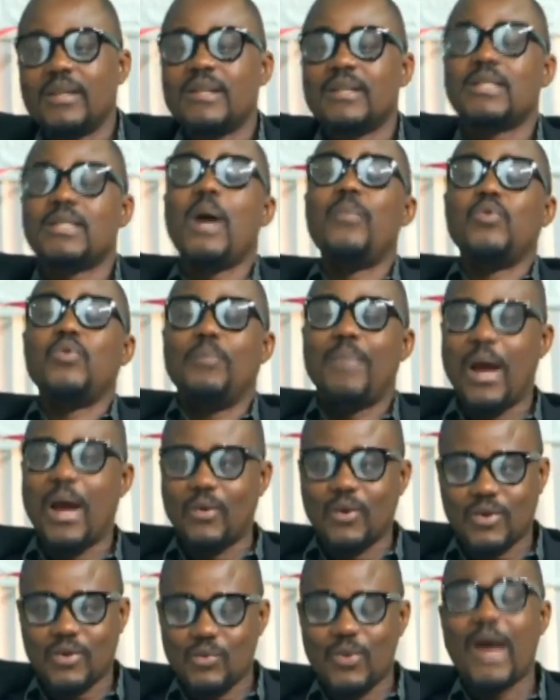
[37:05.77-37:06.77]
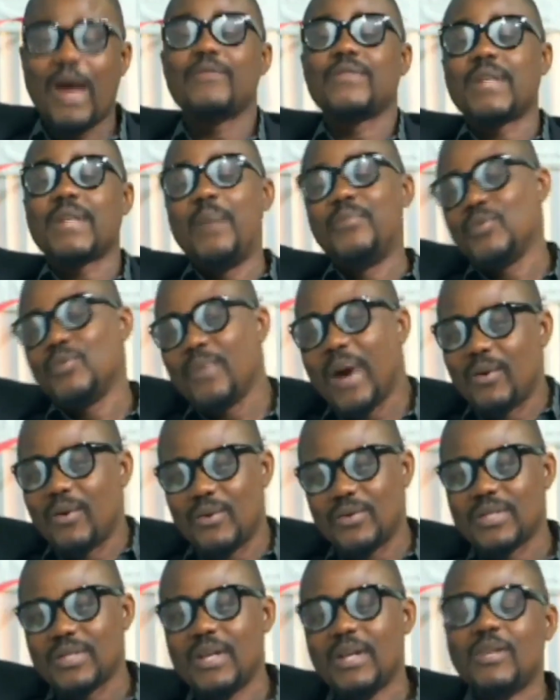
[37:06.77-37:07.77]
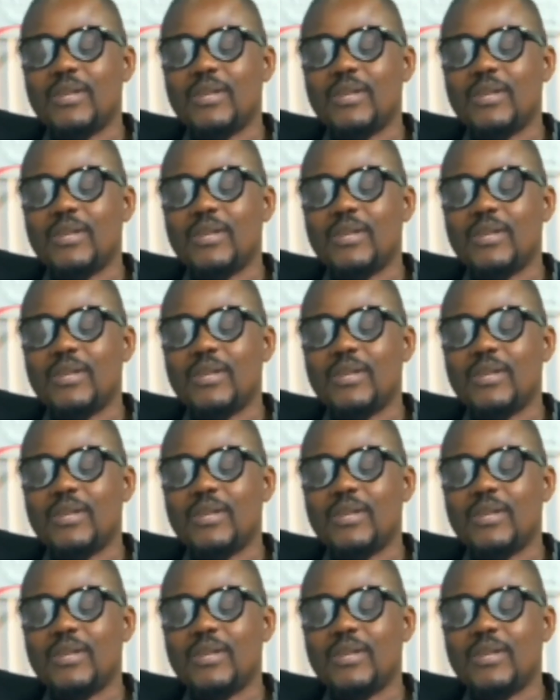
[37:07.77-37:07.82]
sample ballots. We have sample ballots.